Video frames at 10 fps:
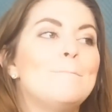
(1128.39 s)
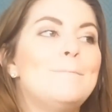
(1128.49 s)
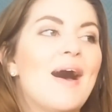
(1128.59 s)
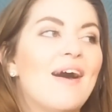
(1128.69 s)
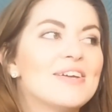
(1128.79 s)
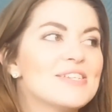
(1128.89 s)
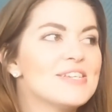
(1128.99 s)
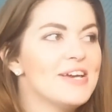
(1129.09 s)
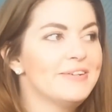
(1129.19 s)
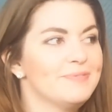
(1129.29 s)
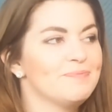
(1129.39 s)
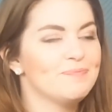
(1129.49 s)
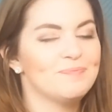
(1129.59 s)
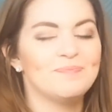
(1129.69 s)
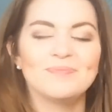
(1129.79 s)
but
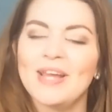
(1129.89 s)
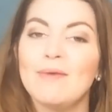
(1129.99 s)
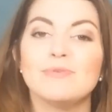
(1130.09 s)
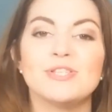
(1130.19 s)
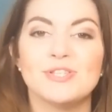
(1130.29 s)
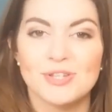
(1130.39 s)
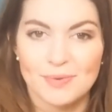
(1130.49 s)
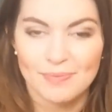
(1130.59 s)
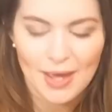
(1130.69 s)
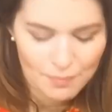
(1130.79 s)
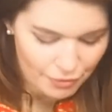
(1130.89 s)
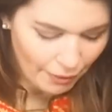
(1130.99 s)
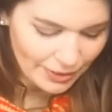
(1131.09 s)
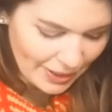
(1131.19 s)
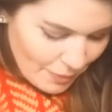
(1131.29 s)
I'm
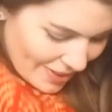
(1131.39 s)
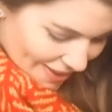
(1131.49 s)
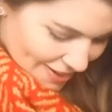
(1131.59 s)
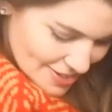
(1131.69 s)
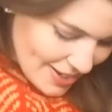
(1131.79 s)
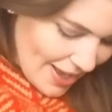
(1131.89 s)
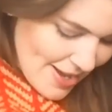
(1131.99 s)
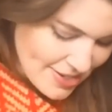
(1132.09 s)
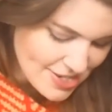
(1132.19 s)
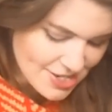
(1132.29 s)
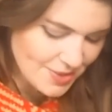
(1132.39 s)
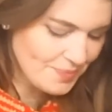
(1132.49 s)
rolling with it, and